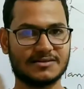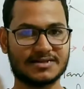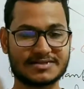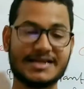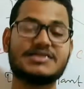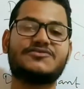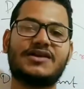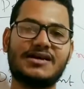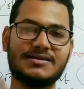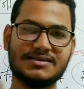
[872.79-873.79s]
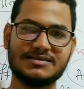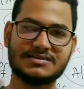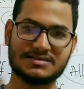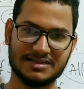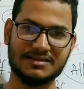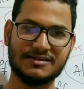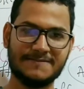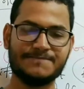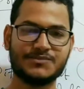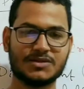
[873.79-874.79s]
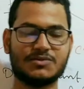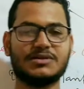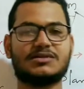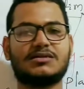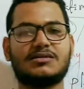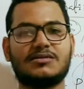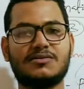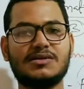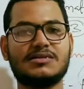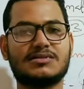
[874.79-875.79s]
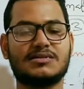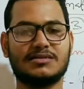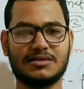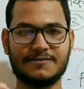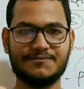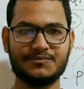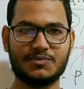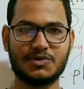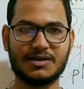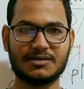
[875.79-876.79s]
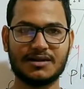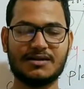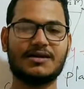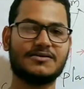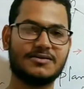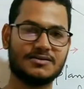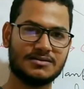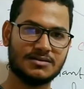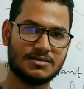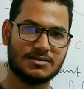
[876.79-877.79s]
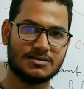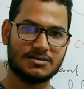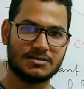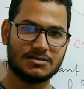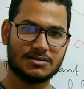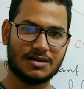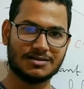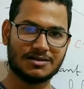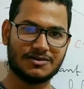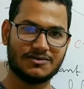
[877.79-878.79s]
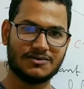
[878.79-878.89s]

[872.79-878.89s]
A strange variety is there with which the pollen grain and the